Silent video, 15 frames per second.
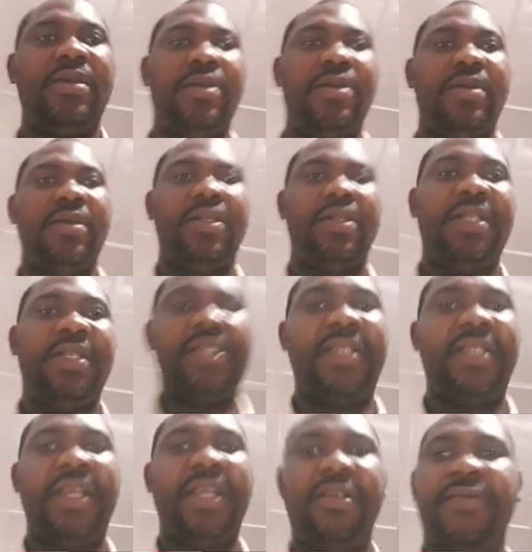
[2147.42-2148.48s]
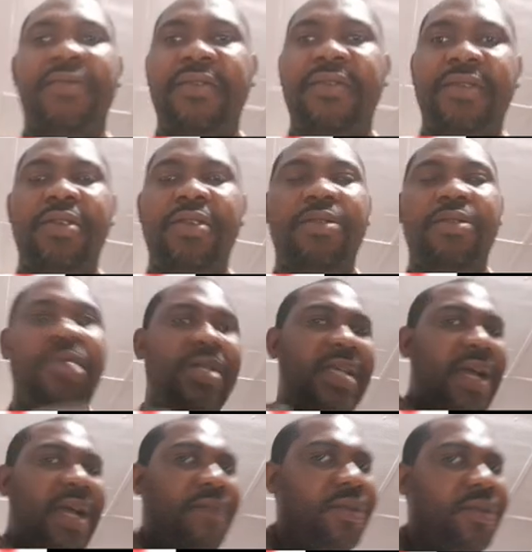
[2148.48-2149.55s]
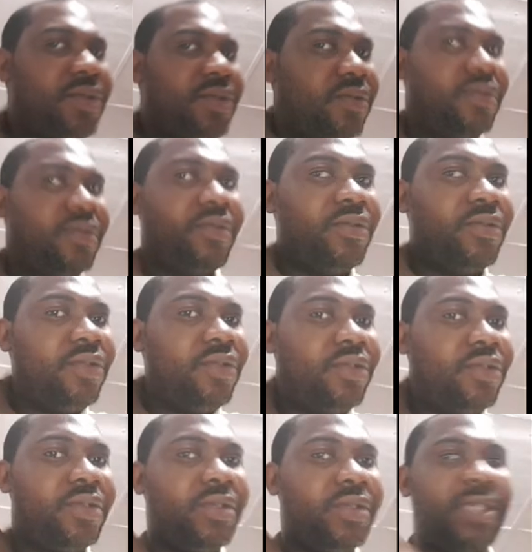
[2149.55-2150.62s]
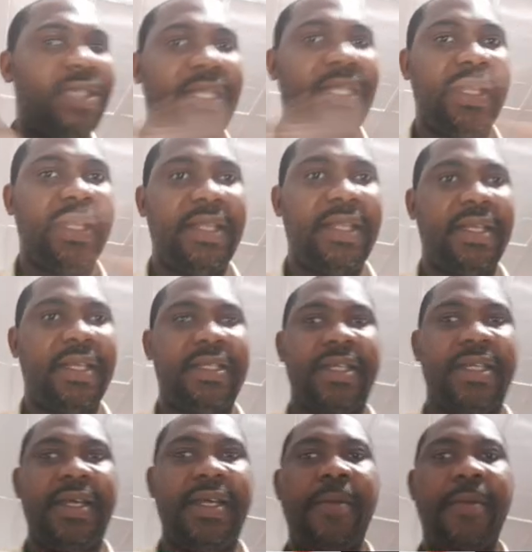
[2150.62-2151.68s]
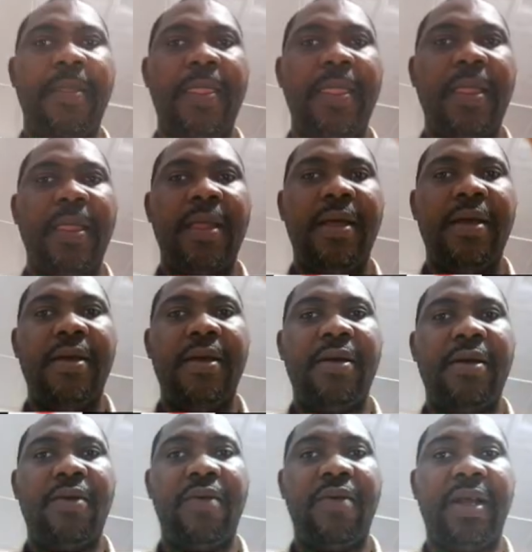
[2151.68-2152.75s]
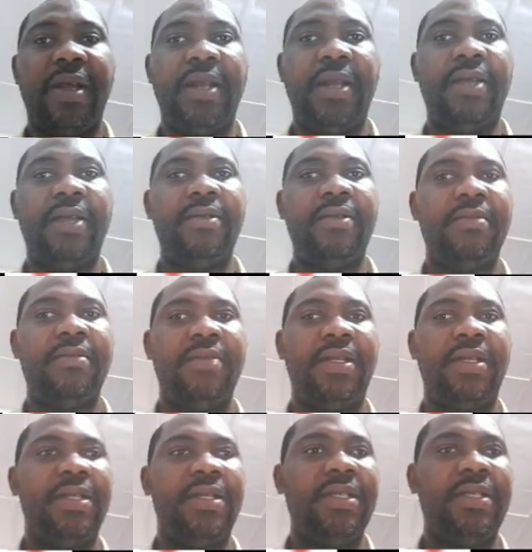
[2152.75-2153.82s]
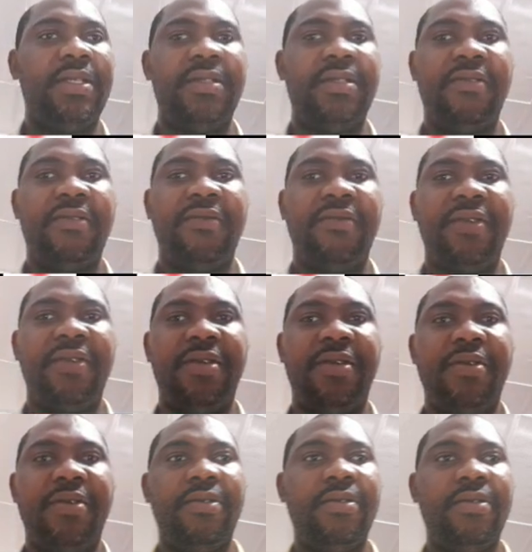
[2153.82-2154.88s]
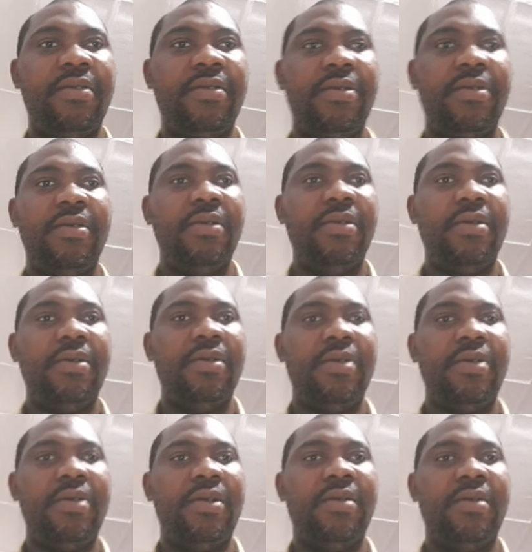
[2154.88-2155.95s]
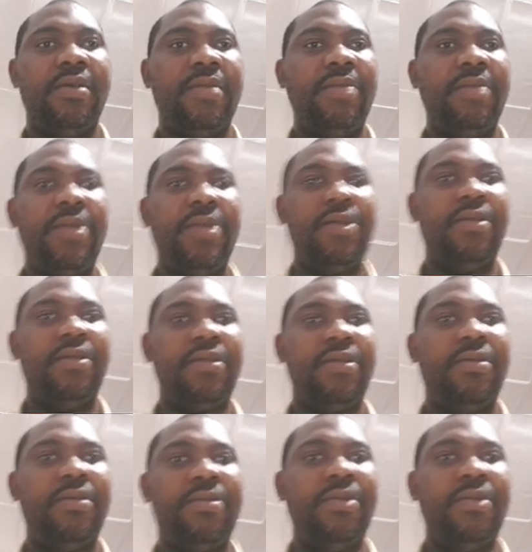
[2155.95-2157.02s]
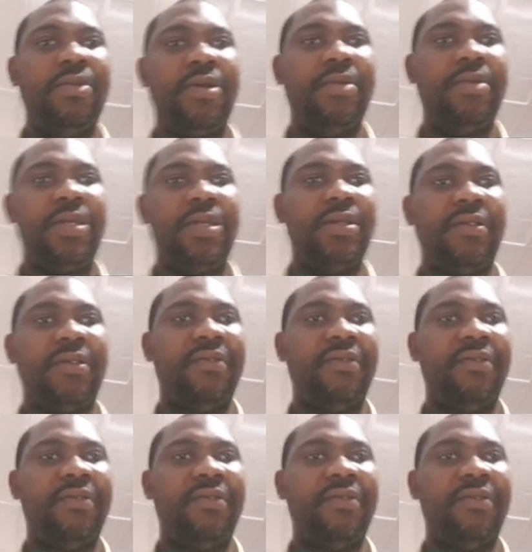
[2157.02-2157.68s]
this is the end of the video, but I want to note certain things here quickly in this video. Let me rub this off.